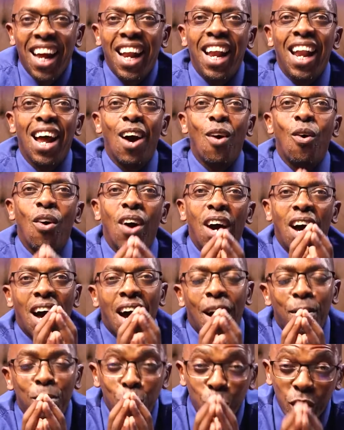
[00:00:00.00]
Now,
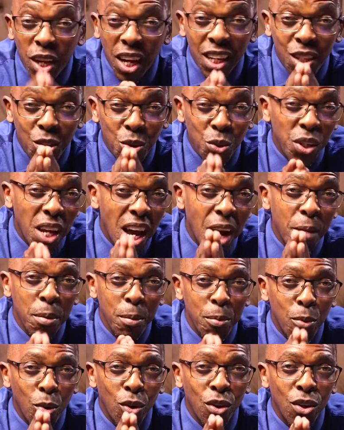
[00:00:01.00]
I'm looking at you young
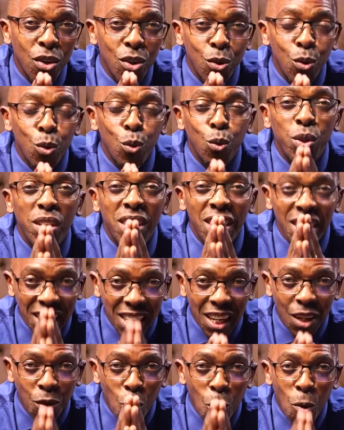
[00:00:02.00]
people who
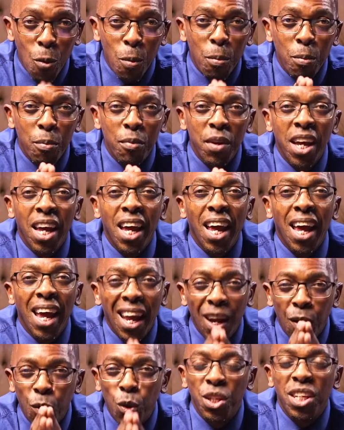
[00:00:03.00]
sit at home
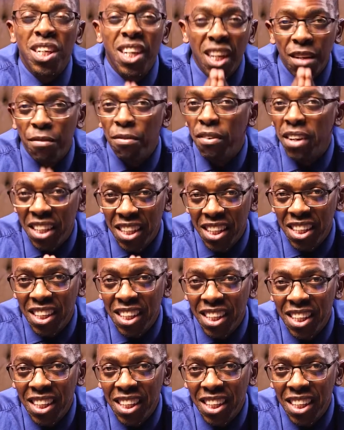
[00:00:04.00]
and watch Netflix.